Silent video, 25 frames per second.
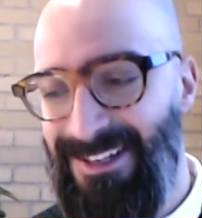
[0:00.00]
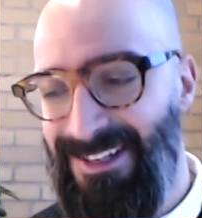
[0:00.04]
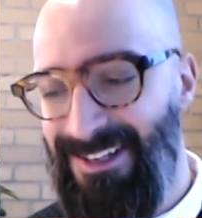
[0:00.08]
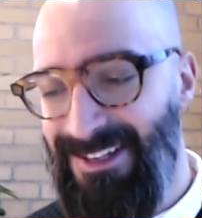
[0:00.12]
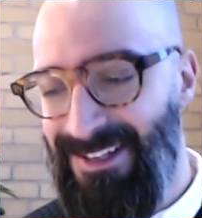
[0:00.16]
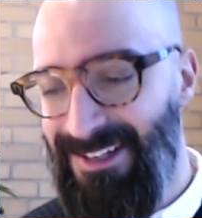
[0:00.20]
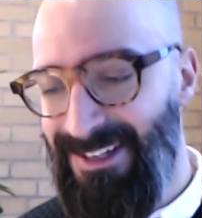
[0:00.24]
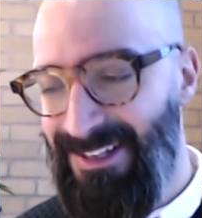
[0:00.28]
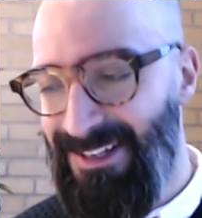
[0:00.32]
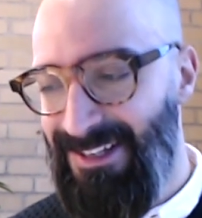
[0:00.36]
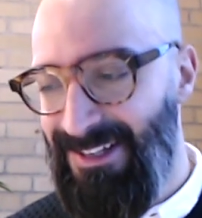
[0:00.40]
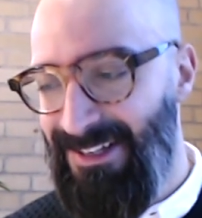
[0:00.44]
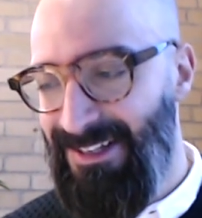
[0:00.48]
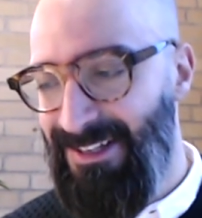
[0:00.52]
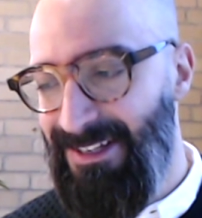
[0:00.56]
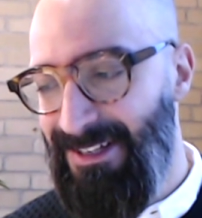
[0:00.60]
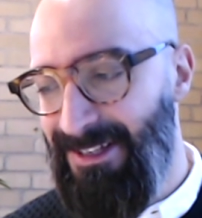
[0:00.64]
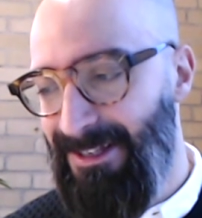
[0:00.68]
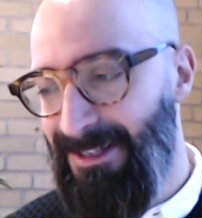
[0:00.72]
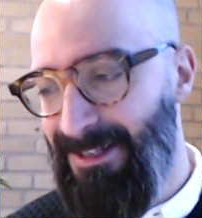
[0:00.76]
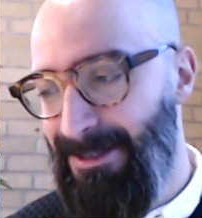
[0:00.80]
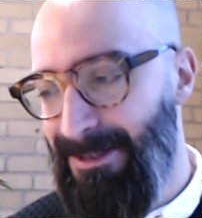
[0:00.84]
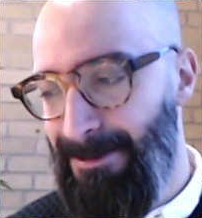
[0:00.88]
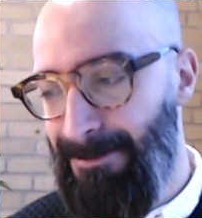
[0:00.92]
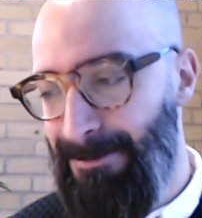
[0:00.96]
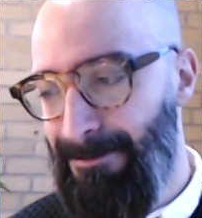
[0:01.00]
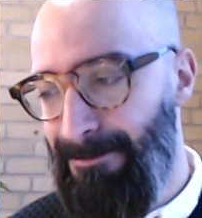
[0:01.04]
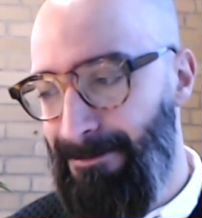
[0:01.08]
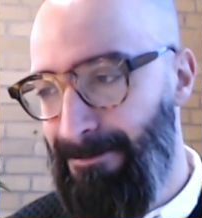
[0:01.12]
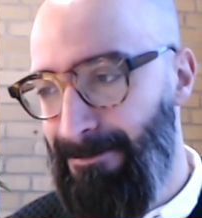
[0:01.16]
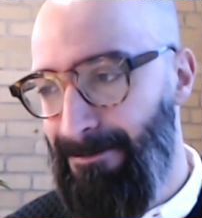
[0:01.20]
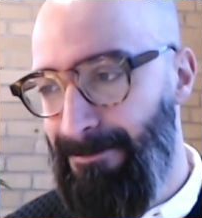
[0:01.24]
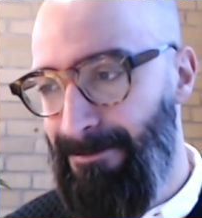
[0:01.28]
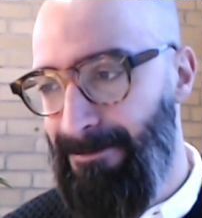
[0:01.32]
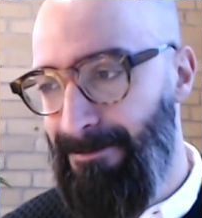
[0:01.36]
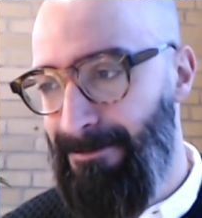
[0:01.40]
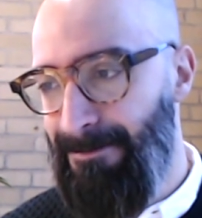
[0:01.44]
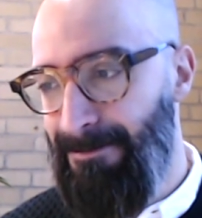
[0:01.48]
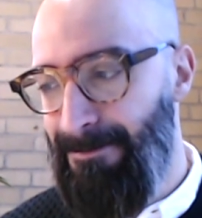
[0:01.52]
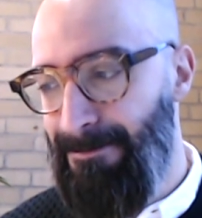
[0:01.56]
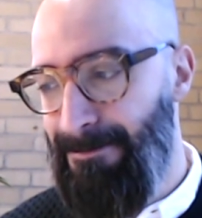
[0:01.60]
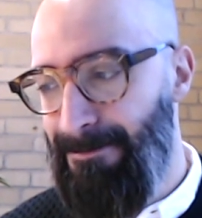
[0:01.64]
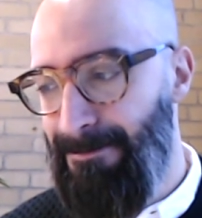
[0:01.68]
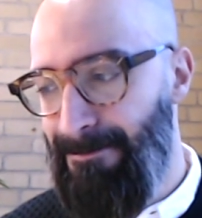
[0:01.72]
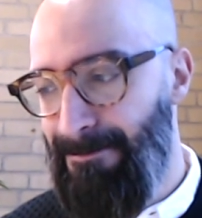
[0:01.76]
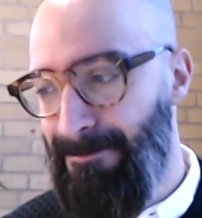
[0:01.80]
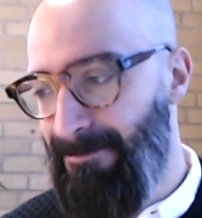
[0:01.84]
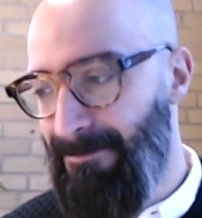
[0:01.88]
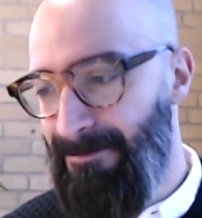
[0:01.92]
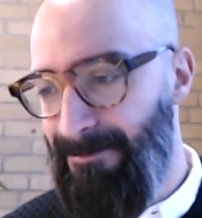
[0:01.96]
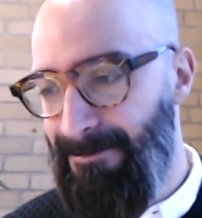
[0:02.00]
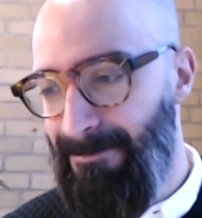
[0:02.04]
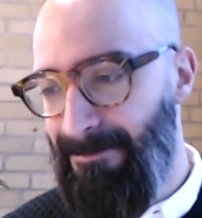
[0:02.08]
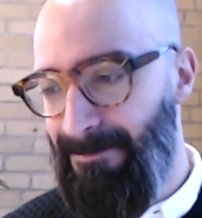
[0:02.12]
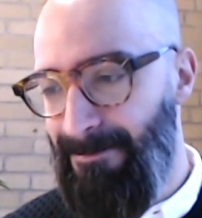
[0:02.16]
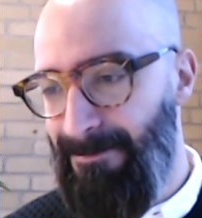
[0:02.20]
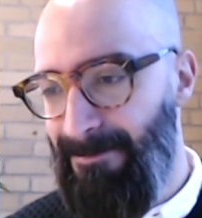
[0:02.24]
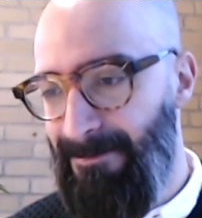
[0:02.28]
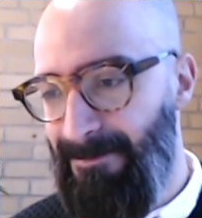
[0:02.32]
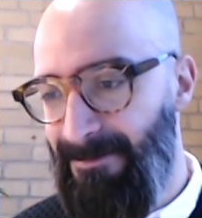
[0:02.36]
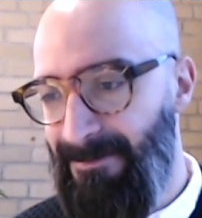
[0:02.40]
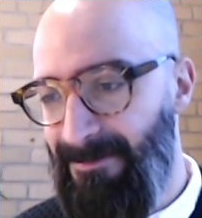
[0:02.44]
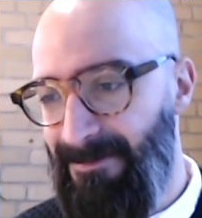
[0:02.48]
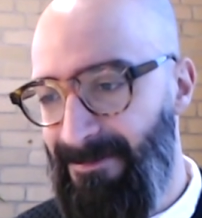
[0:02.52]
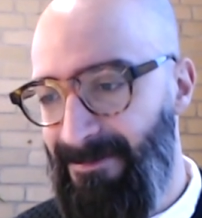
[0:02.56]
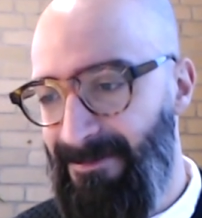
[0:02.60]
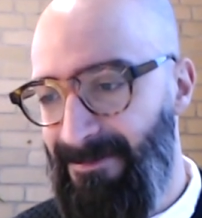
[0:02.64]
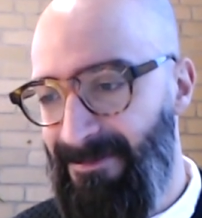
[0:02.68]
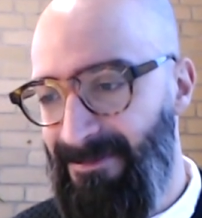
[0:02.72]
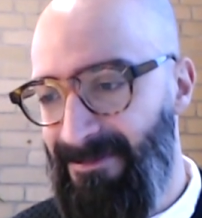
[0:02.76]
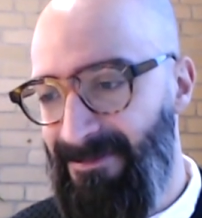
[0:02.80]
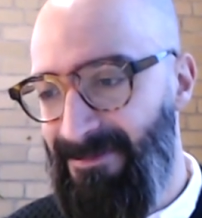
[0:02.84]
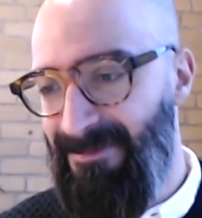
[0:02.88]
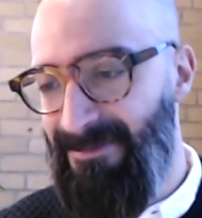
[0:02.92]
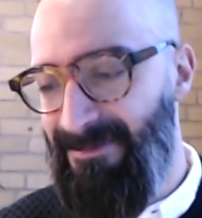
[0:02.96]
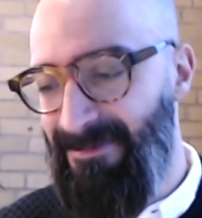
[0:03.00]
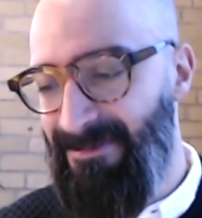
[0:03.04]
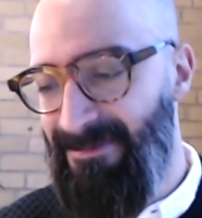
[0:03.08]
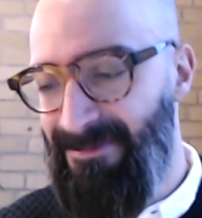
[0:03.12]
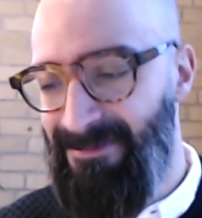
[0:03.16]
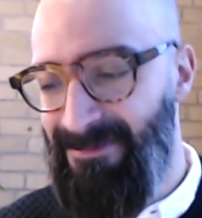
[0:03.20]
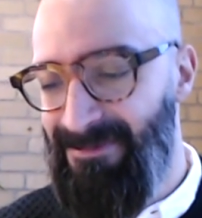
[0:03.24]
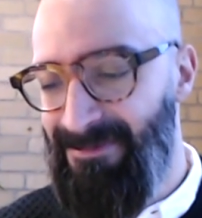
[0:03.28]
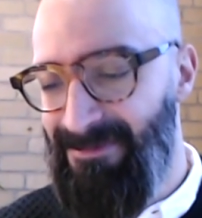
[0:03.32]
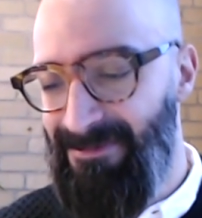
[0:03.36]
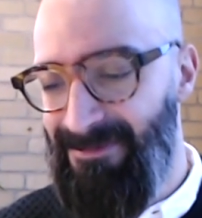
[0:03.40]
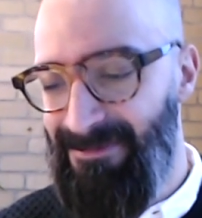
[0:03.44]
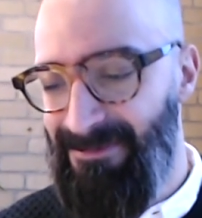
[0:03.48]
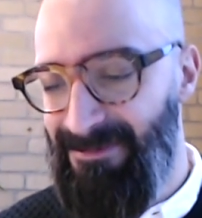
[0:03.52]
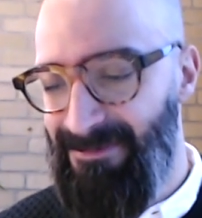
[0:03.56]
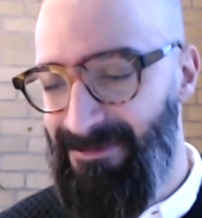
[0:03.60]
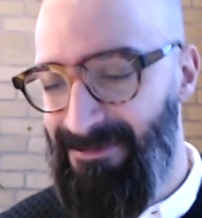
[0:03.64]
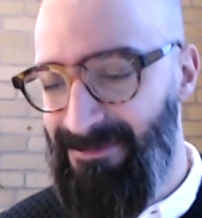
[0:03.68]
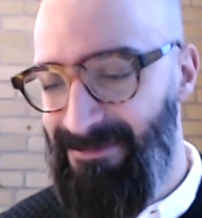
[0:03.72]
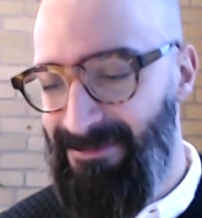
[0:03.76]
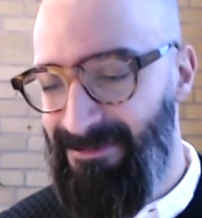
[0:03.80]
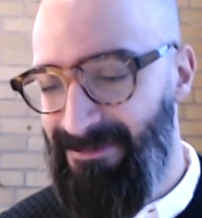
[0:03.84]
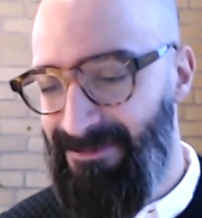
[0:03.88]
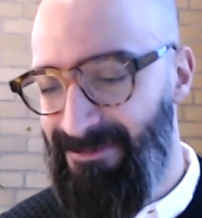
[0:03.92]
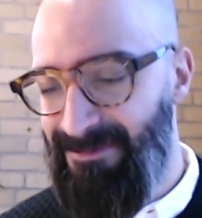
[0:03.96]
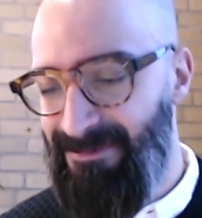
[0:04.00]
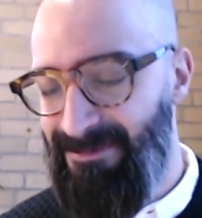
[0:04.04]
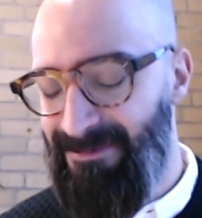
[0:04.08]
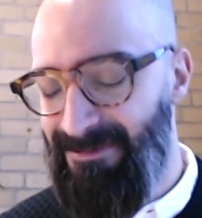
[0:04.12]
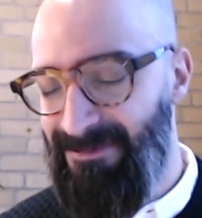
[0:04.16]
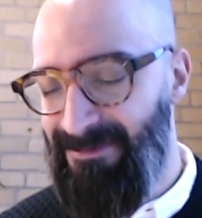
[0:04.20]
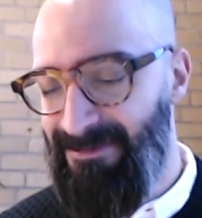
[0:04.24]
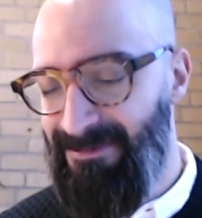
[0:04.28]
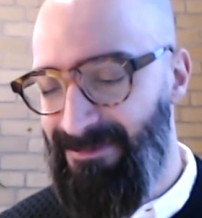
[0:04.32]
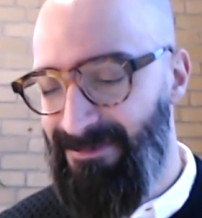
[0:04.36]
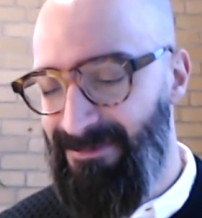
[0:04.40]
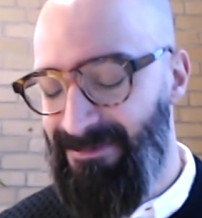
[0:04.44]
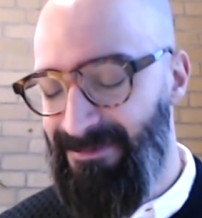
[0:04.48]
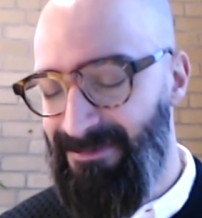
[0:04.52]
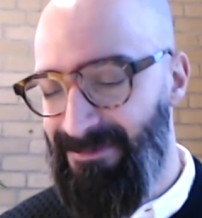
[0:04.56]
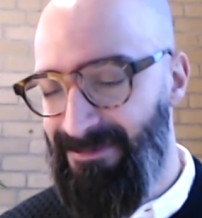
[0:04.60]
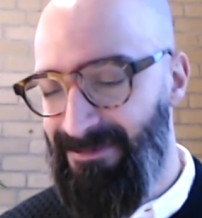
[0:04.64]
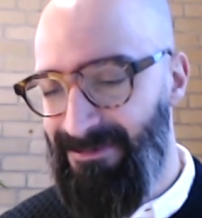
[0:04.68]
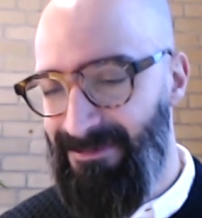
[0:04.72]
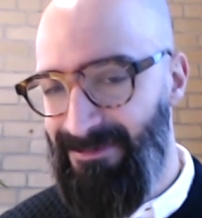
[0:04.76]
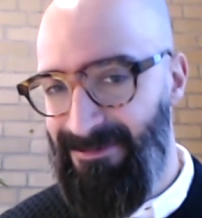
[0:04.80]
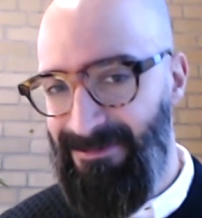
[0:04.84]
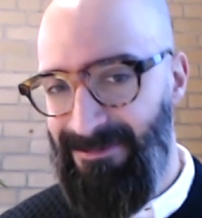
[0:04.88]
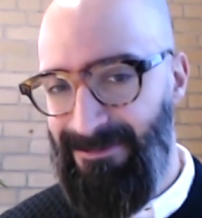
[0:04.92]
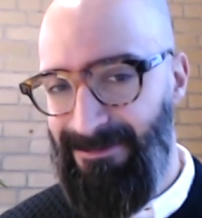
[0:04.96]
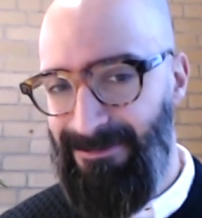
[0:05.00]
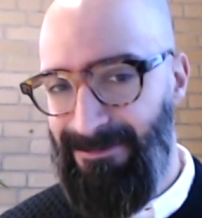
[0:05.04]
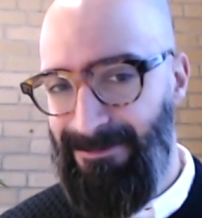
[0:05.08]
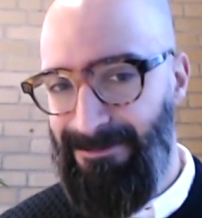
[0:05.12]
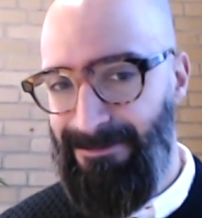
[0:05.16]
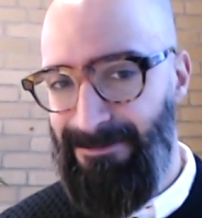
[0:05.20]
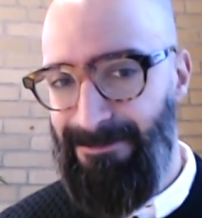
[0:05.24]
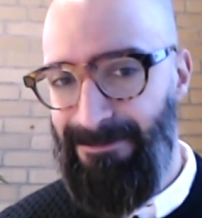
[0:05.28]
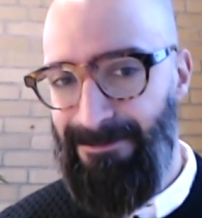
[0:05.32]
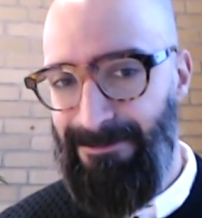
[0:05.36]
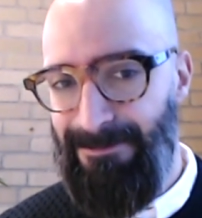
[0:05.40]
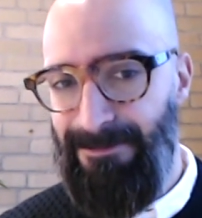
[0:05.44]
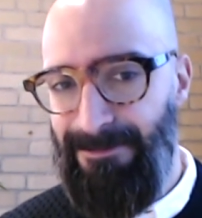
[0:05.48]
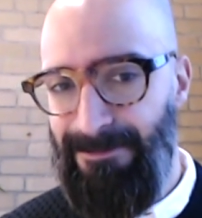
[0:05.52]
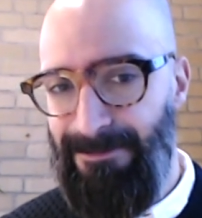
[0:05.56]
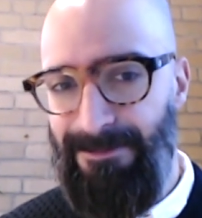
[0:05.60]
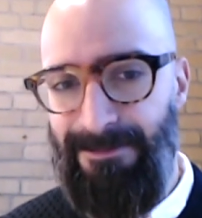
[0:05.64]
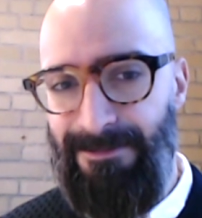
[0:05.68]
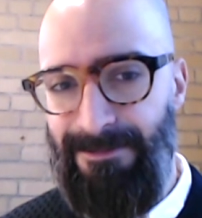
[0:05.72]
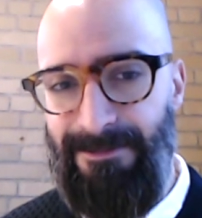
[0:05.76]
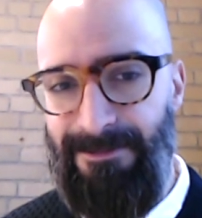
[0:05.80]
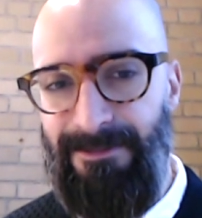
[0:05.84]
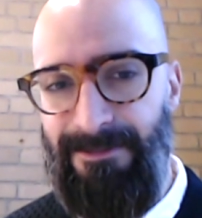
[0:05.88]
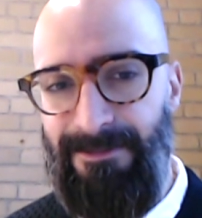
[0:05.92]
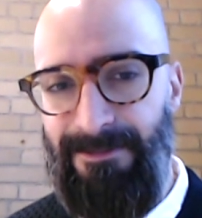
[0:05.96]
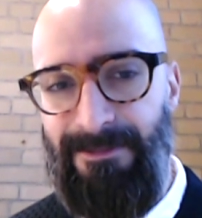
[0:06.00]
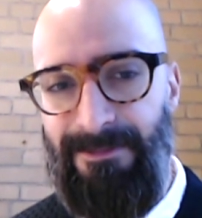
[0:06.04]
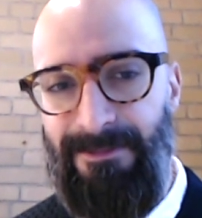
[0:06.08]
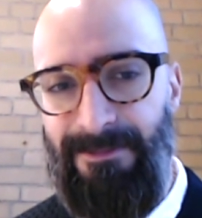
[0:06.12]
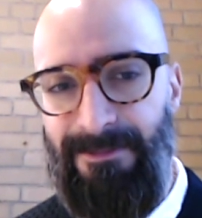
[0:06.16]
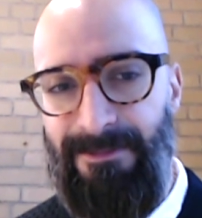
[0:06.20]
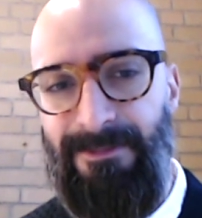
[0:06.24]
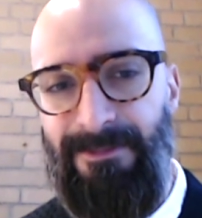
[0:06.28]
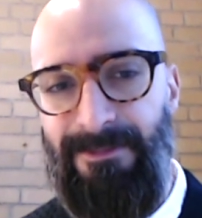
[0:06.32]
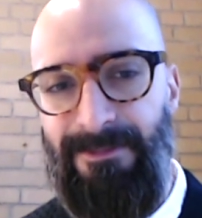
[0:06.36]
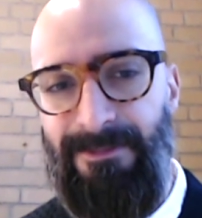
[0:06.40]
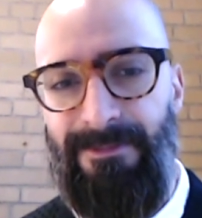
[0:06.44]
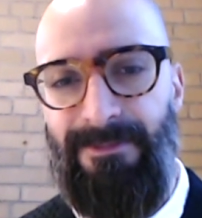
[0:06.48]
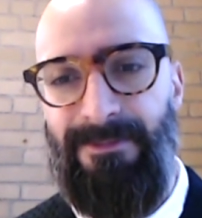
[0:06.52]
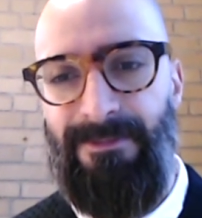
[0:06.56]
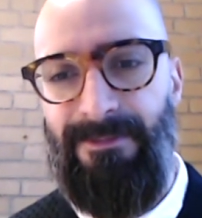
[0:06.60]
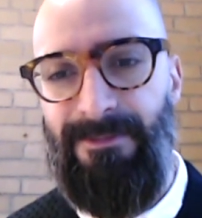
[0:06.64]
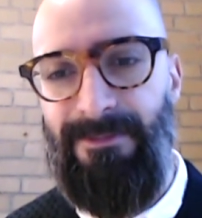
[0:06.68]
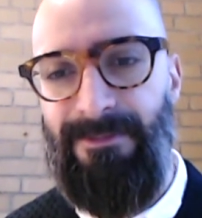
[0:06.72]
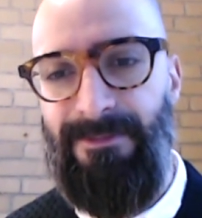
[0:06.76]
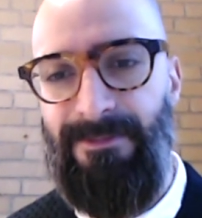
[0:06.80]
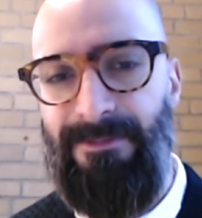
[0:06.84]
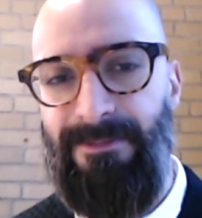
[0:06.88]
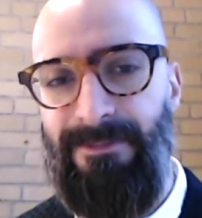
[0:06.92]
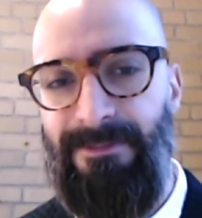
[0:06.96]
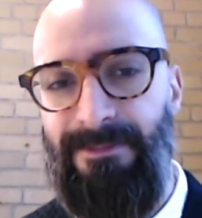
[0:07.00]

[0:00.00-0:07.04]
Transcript: (not speaking)